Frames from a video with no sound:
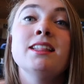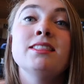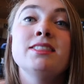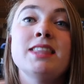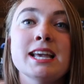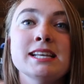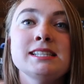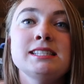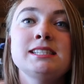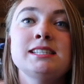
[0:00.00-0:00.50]

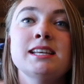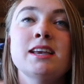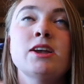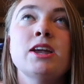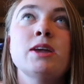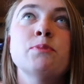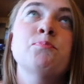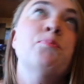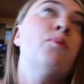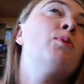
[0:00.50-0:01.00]
This
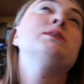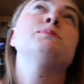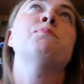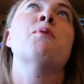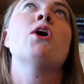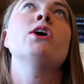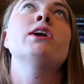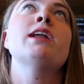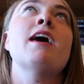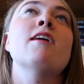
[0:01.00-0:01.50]
was
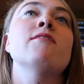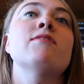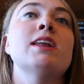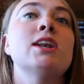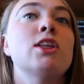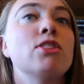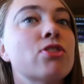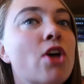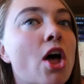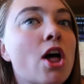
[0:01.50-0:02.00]
part of
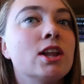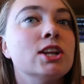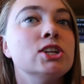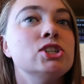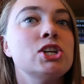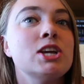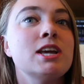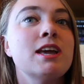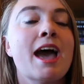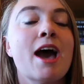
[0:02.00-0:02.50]
an
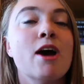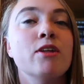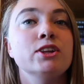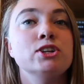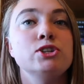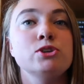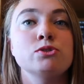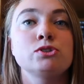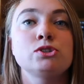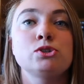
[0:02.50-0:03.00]
anthology, How the
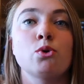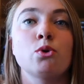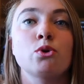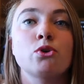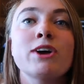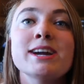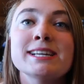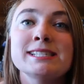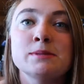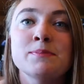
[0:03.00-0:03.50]
Duke Stole
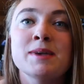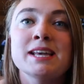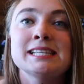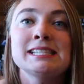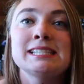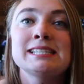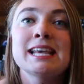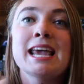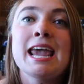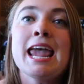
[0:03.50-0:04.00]

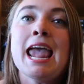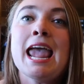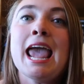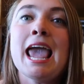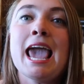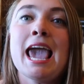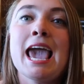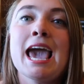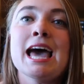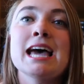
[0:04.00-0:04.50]
Christmas,
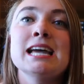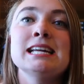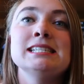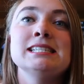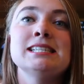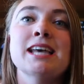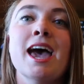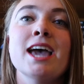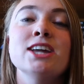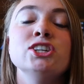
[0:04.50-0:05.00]

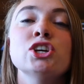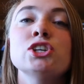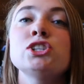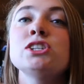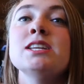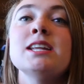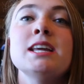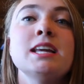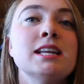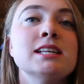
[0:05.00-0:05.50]
and I
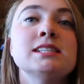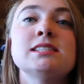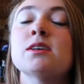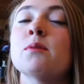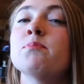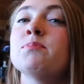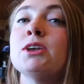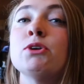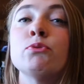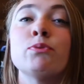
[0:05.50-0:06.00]
just needed
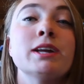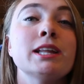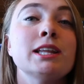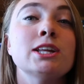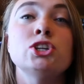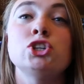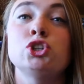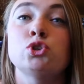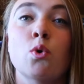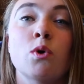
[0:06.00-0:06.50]
something
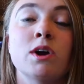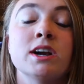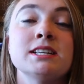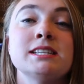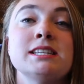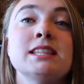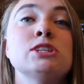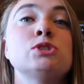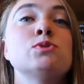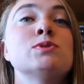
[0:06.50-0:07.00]
really
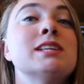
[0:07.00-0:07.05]
short.